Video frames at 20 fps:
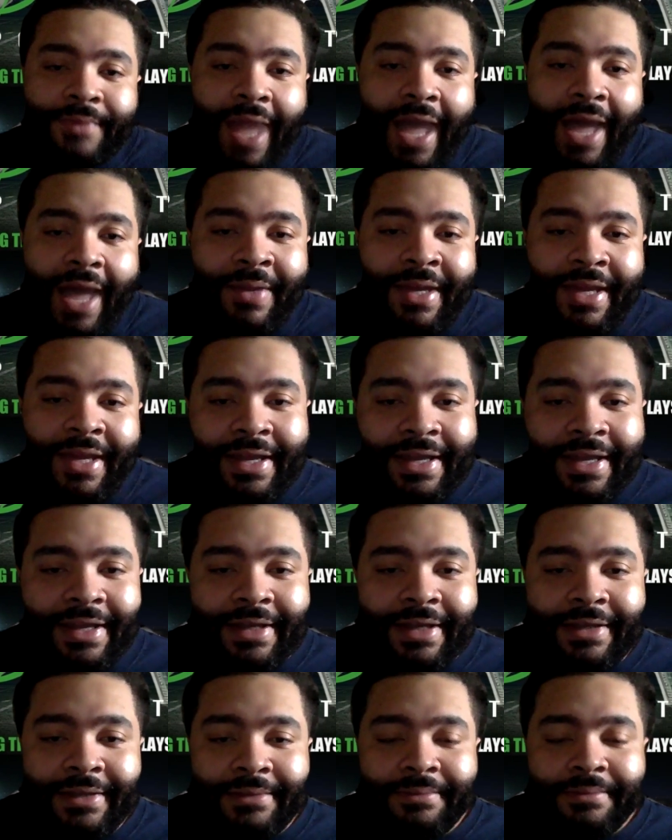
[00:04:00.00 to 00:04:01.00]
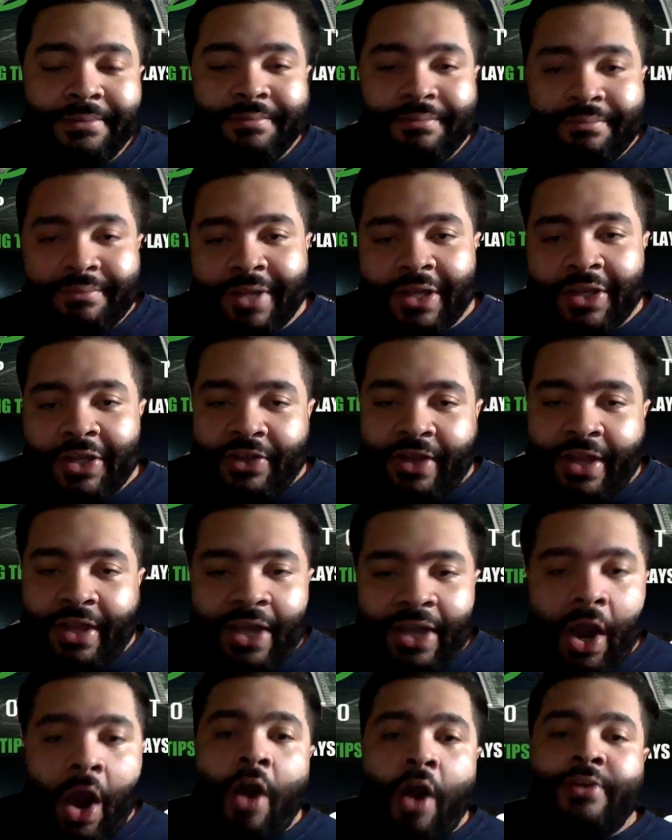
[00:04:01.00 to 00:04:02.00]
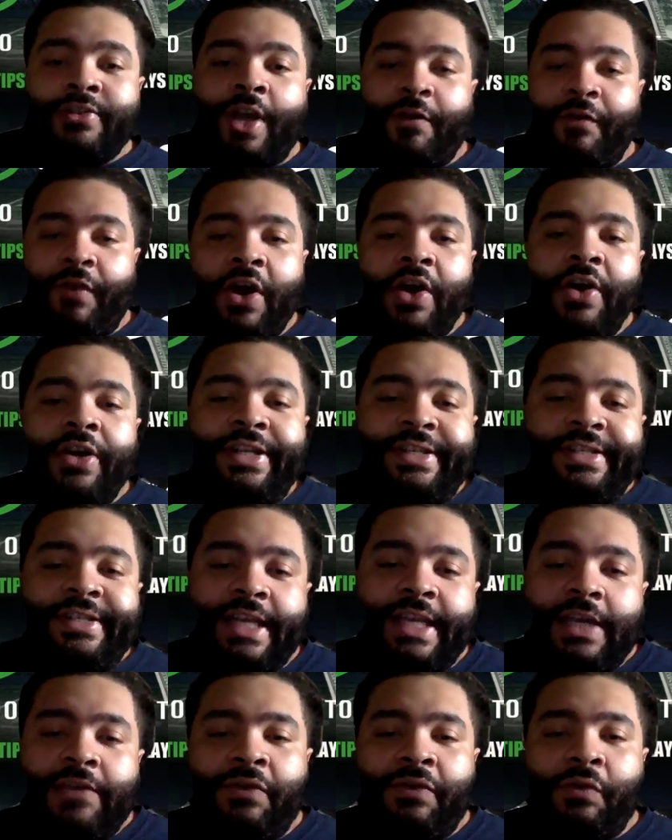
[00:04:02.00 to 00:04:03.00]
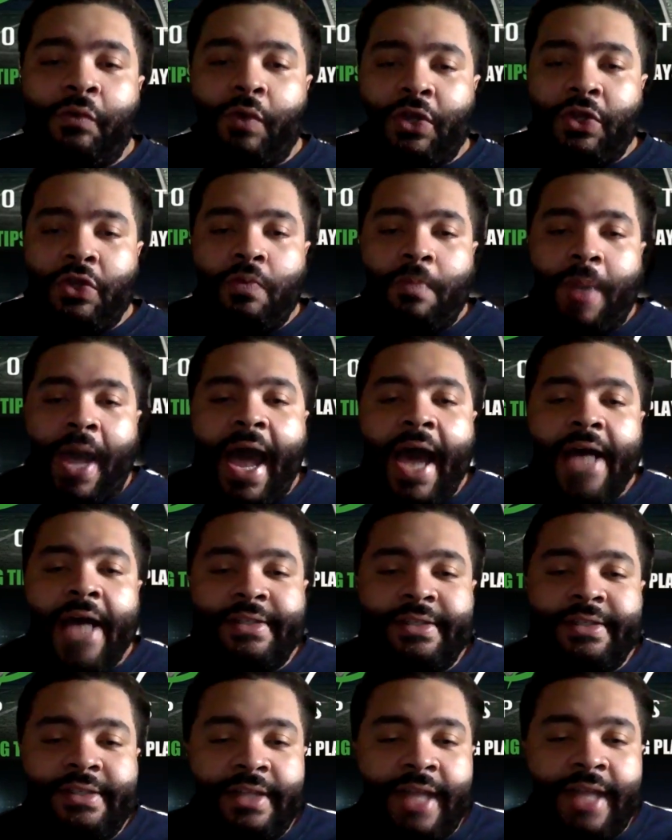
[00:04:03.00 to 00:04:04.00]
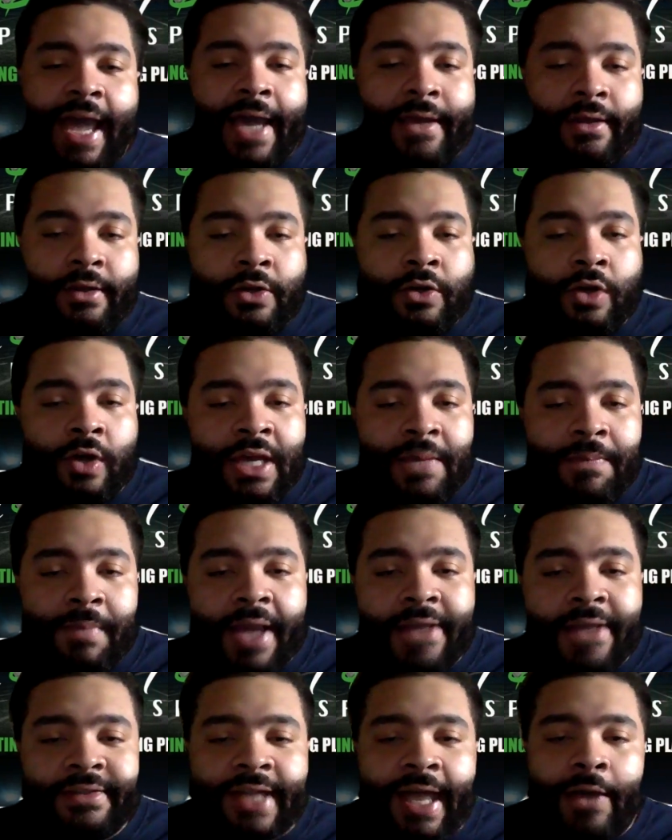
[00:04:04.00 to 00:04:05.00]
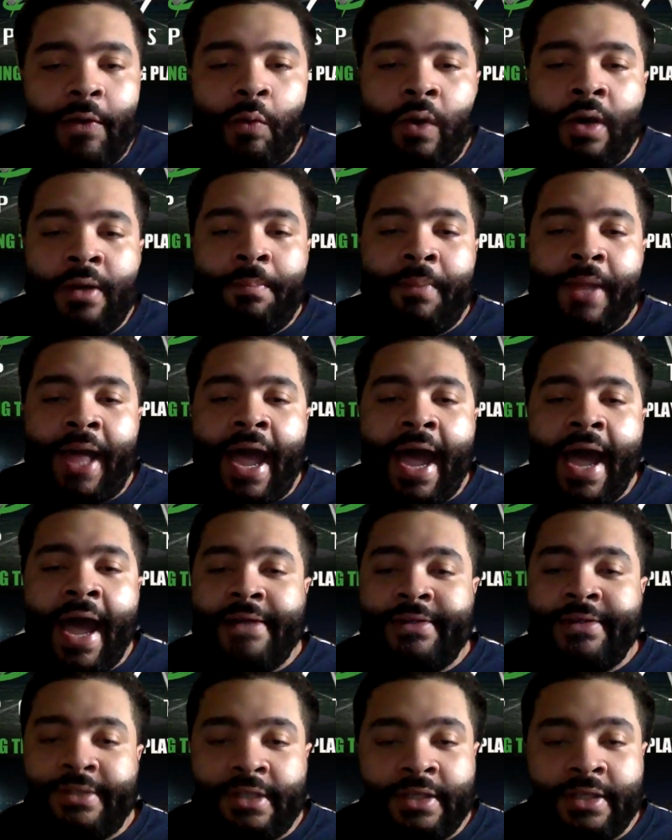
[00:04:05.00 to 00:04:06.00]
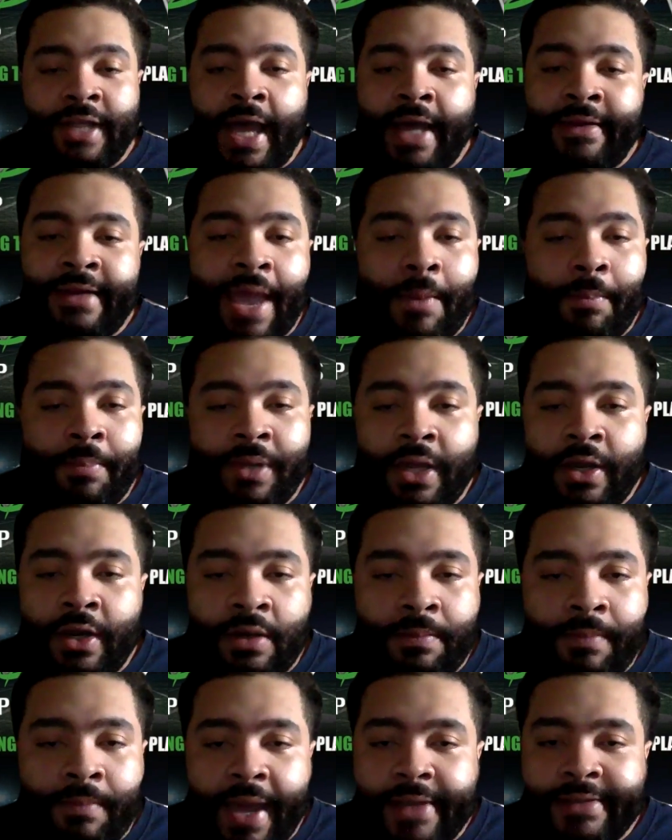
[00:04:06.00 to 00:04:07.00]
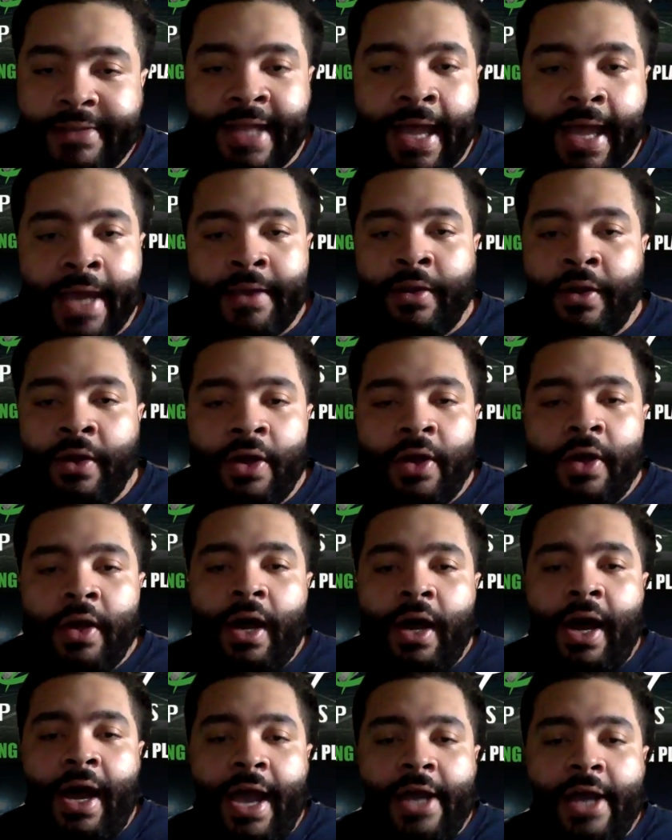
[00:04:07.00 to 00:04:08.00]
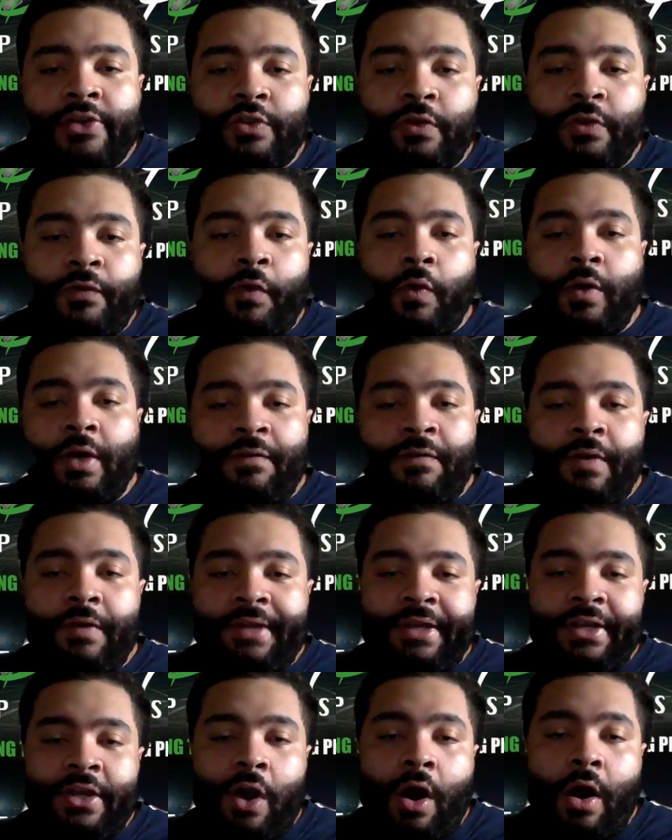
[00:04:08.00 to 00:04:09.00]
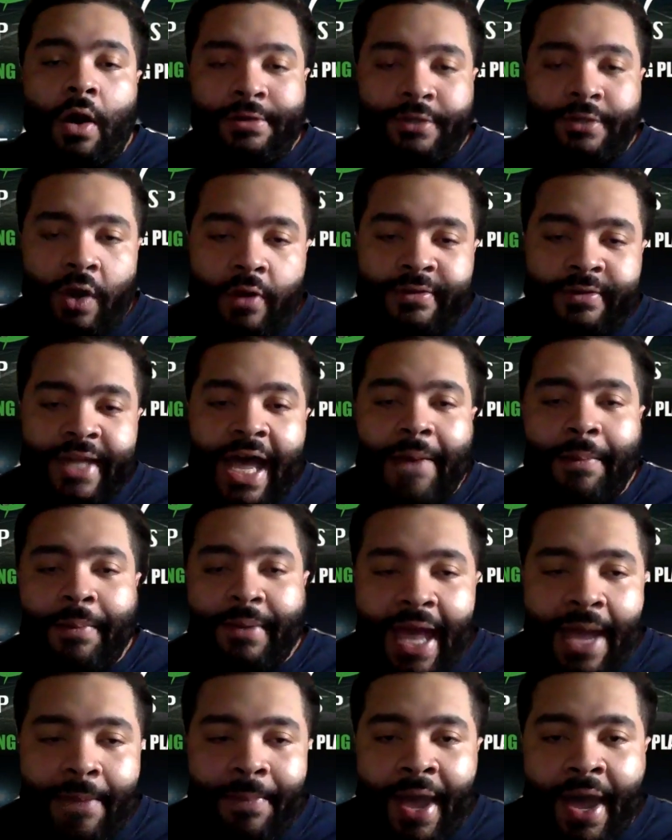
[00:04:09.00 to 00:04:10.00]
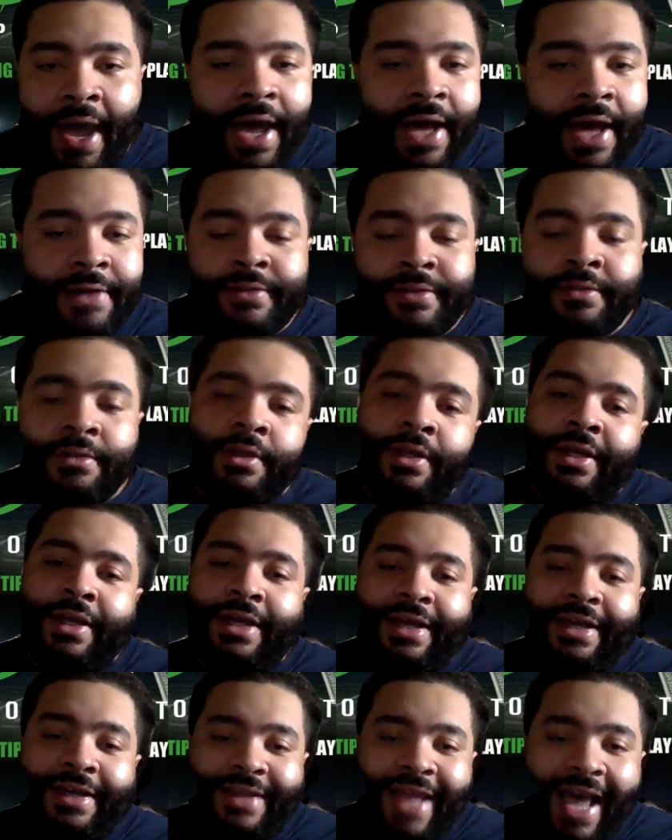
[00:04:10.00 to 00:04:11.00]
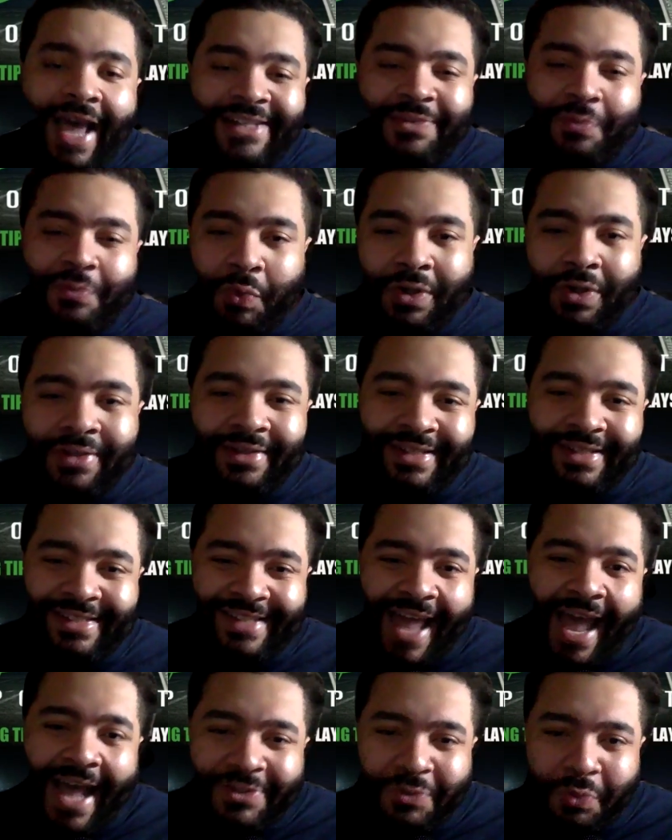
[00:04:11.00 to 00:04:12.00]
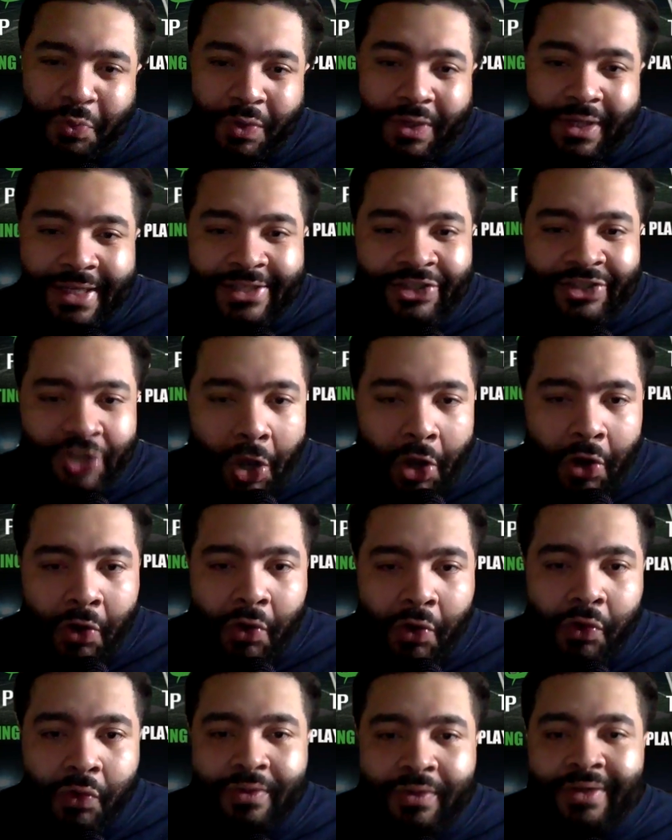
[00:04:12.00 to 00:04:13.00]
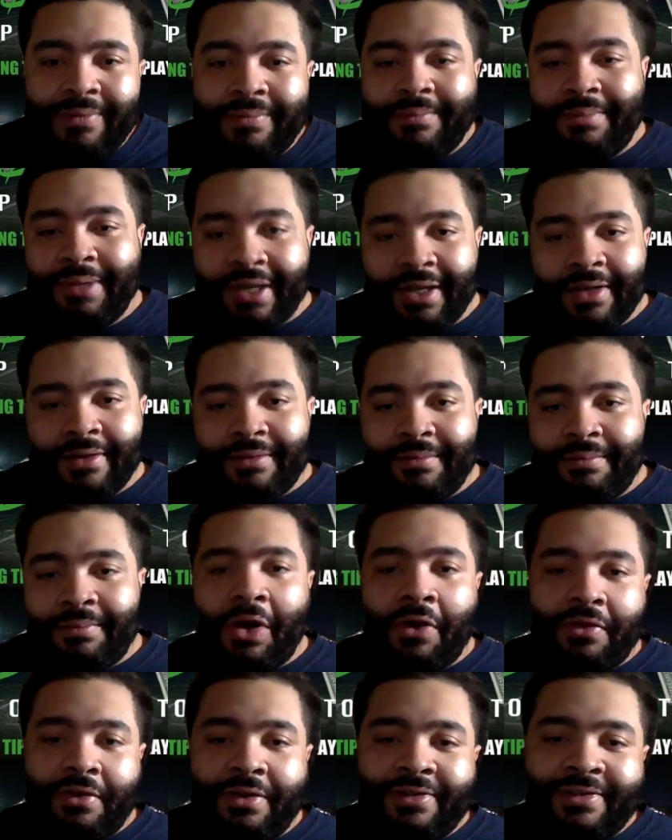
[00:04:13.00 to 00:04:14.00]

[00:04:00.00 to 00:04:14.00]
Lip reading: I mean, the yards are very deceiving when you pass it to, like, he makes, like, one pass, and, like, that player makes, like, an extra 40, 50 yards on top of that pass. That's what the stats really showed. But, bro,